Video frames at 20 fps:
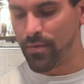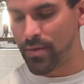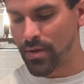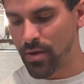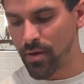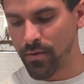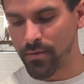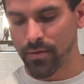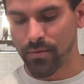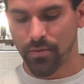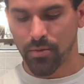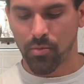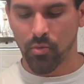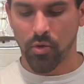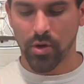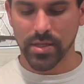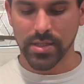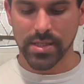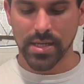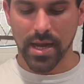it over from
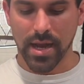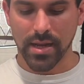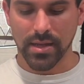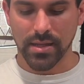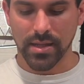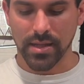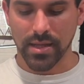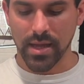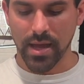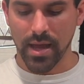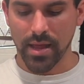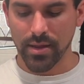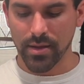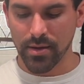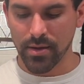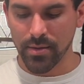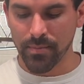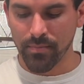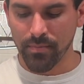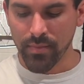one side to the
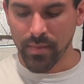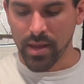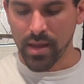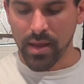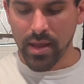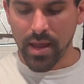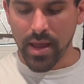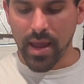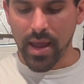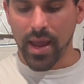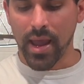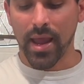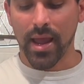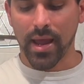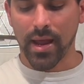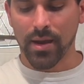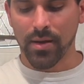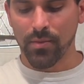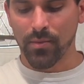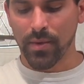other.
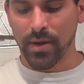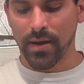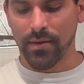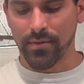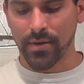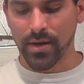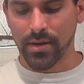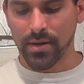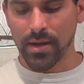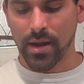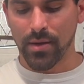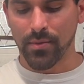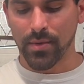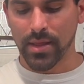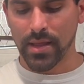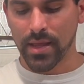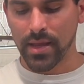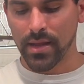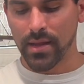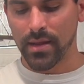And whenever you're done
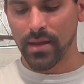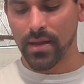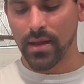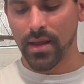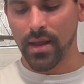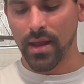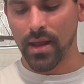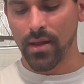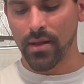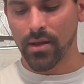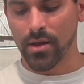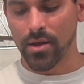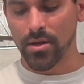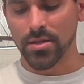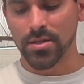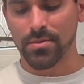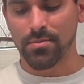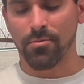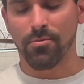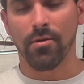with it, it
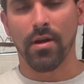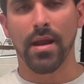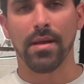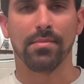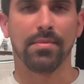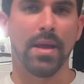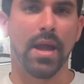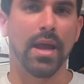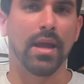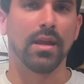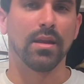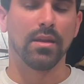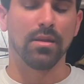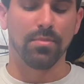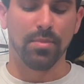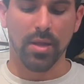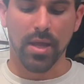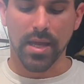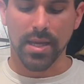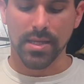goes right back into
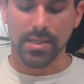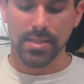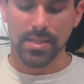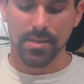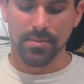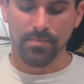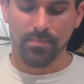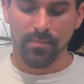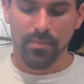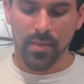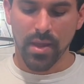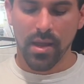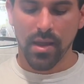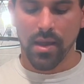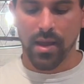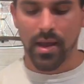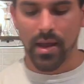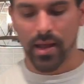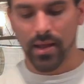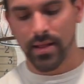place.
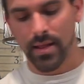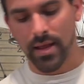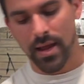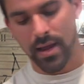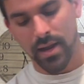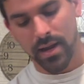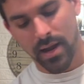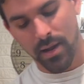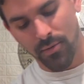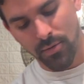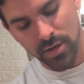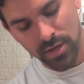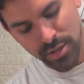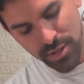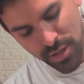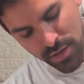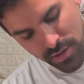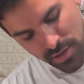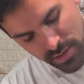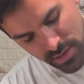And then I want to show you